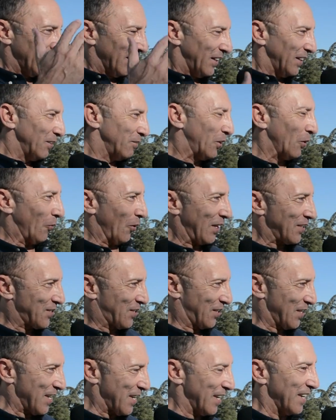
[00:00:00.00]
Red
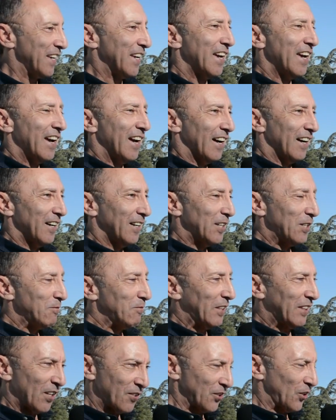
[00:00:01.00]
Sea.
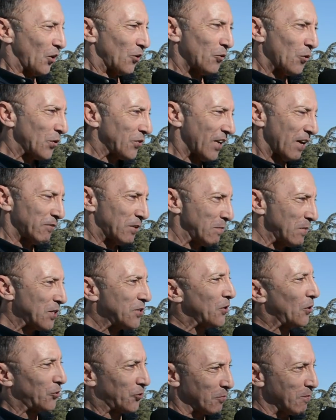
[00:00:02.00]
It doesn't always have to be
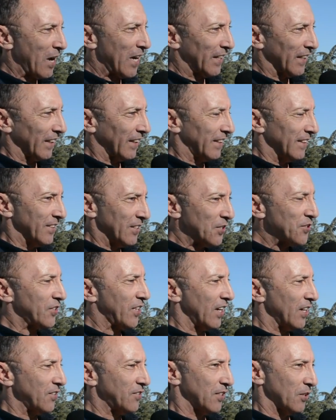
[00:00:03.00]
so dramatic. In this
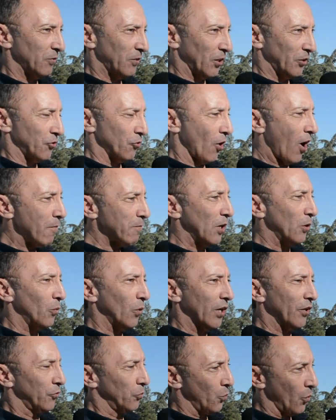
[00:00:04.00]
case, the drama
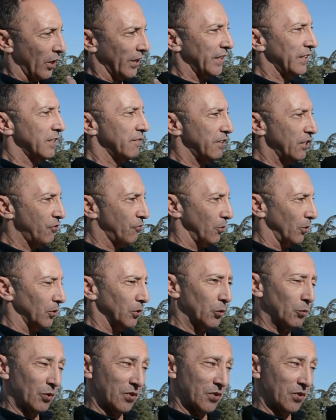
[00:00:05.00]
was one individual who